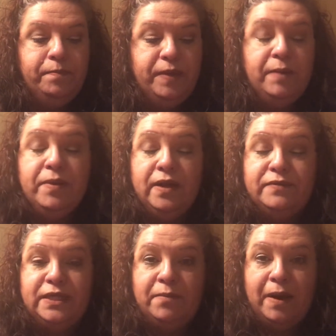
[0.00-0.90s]
people have
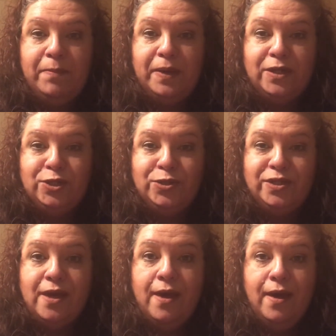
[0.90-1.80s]
seen my
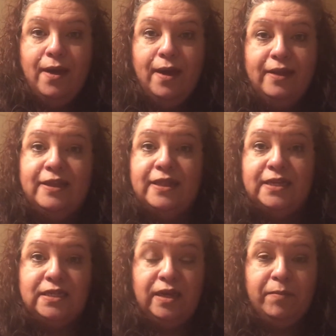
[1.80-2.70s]
pictures, and then they
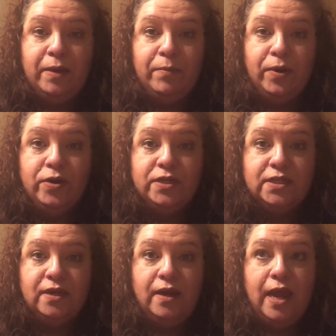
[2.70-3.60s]
see me in
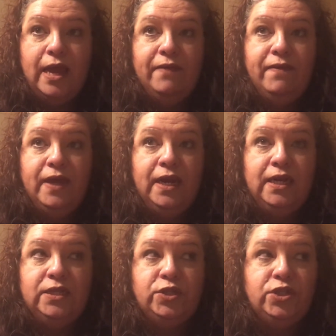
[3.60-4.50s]
person, and then
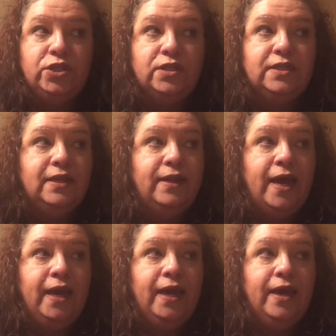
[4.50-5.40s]
it's just
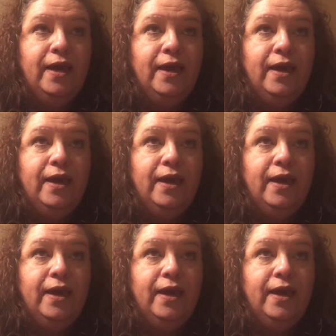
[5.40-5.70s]
like